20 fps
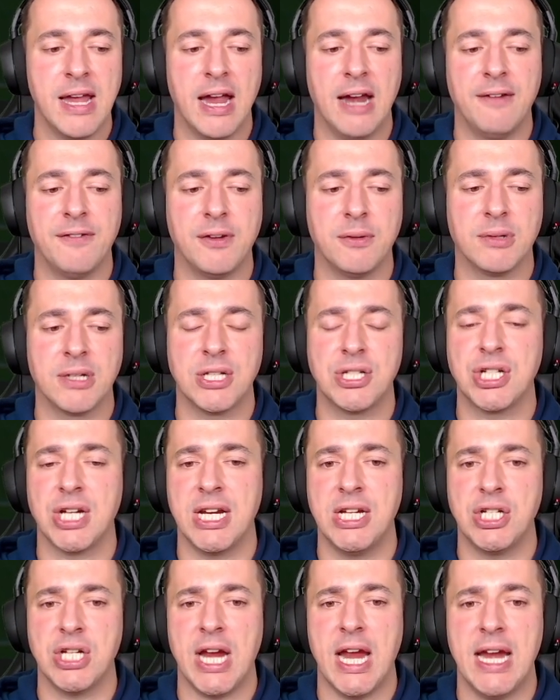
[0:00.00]
And if you want to
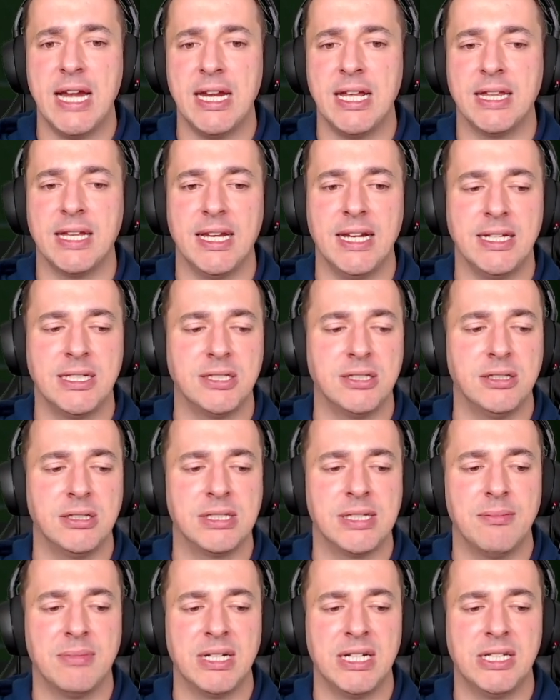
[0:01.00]
change any of these, you
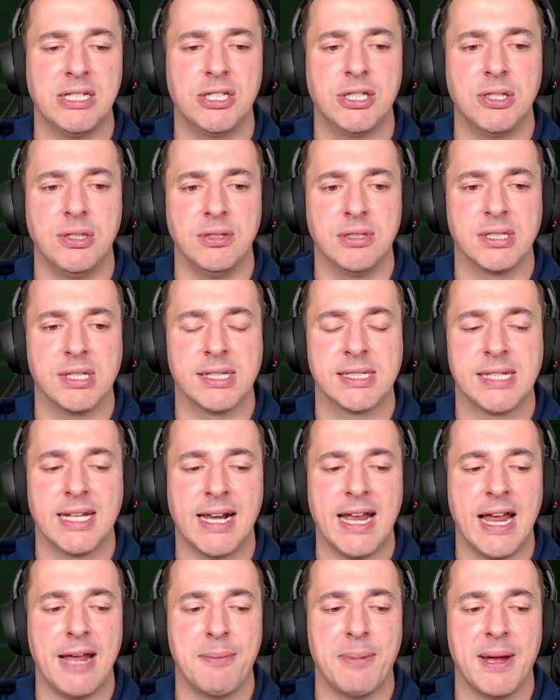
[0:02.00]
simply choose the
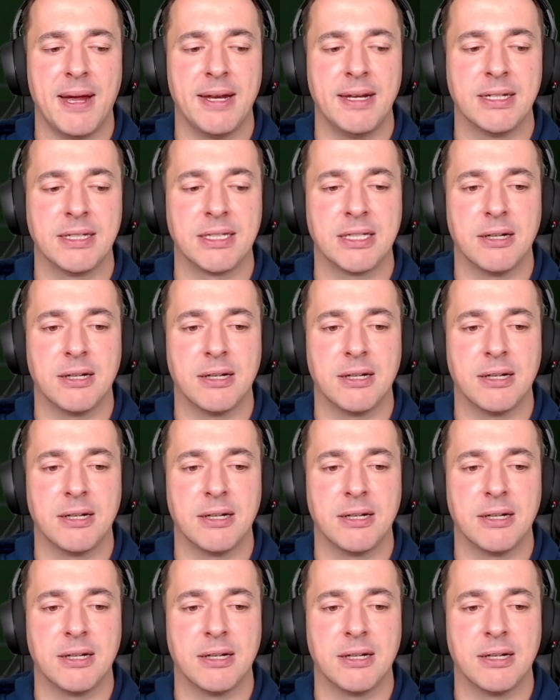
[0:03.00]
select button.